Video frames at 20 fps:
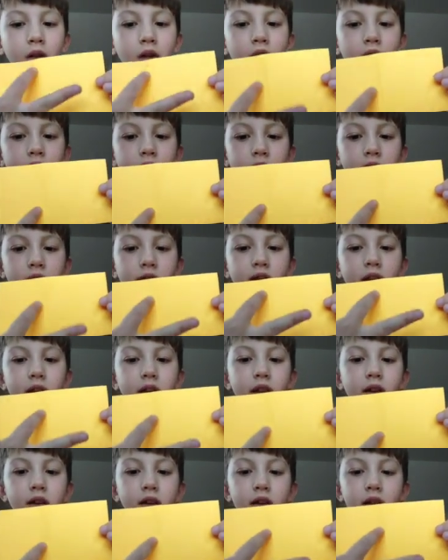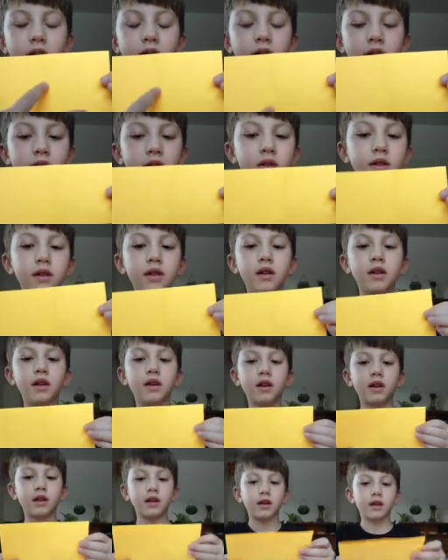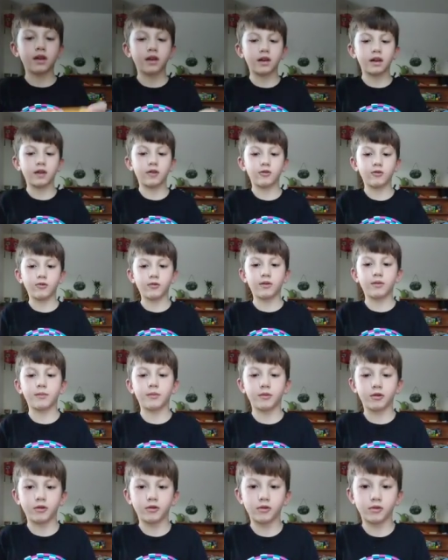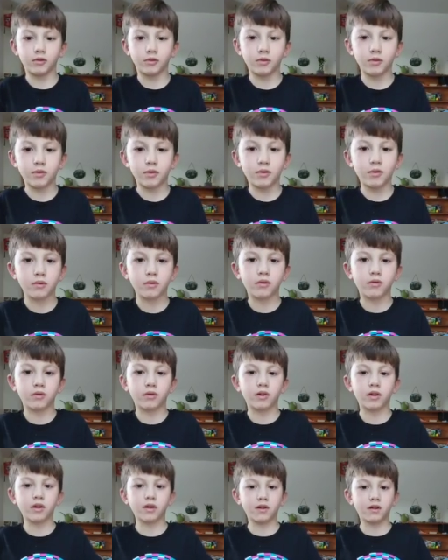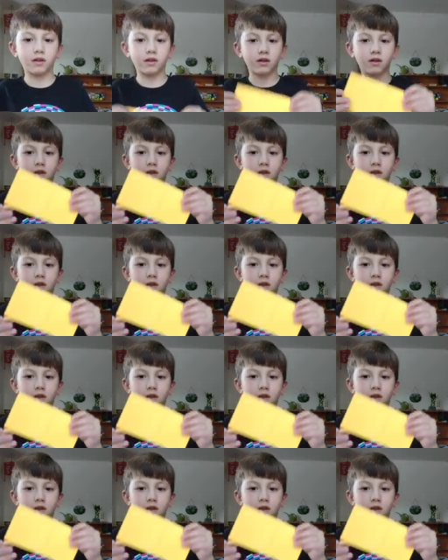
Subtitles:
as you can see. Now I'm going to hold it